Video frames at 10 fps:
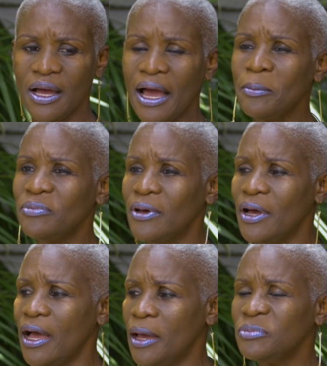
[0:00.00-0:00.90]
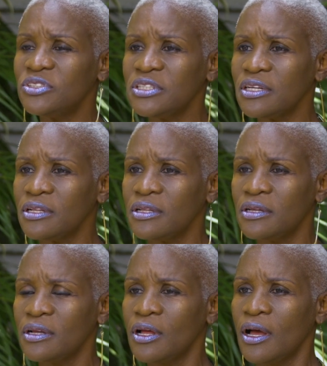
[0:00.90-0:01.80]
I'm, I'm still
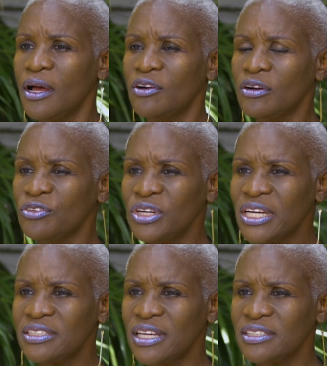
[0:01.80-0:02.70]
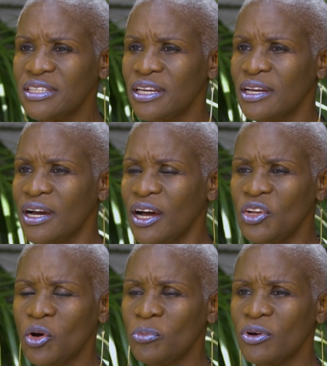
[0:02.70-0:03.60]
reassessing a
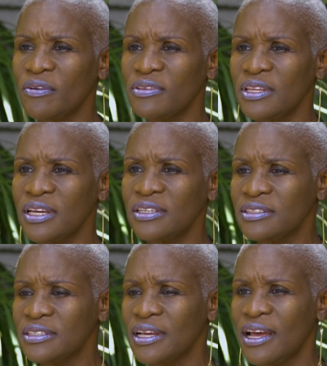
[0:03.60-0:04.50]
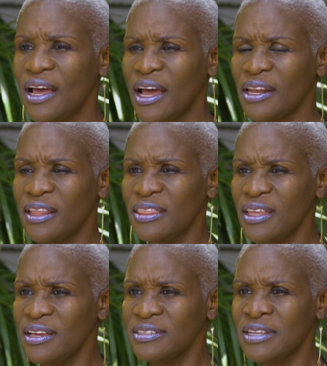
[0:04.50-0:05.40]
number of things and the
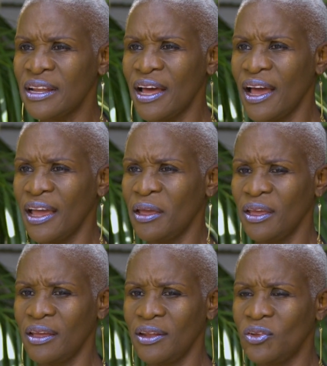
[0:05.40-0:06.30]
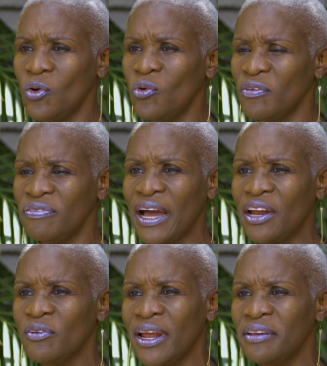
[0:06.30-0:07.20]
things that I don't
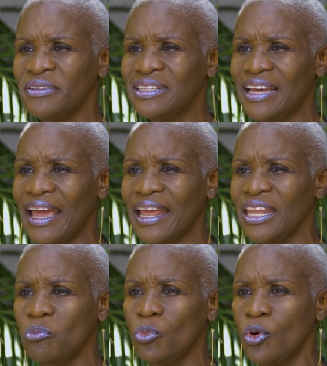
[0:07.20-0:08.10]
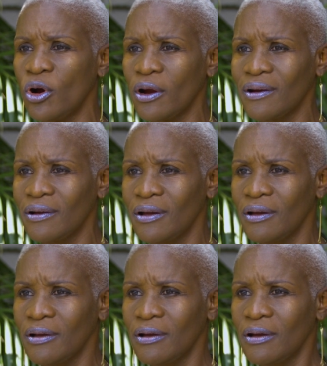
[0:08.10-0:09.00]
find relevant anymore
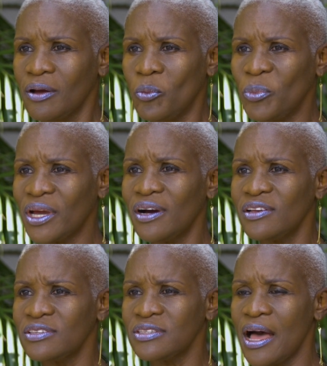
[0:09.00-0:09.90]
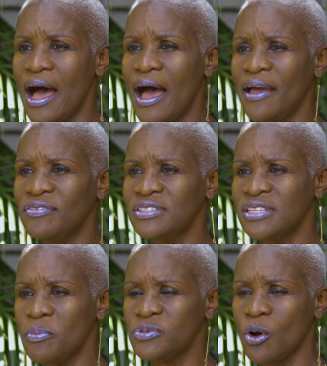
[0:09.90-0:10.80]
because I've
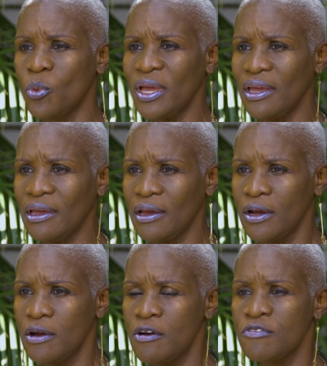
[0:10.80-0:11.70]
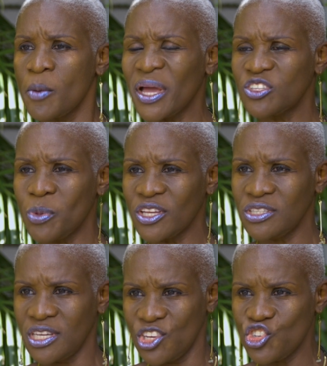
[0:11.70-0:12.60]
stepped away from
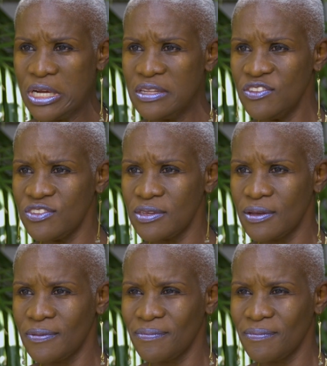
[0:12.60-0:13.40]
expectations,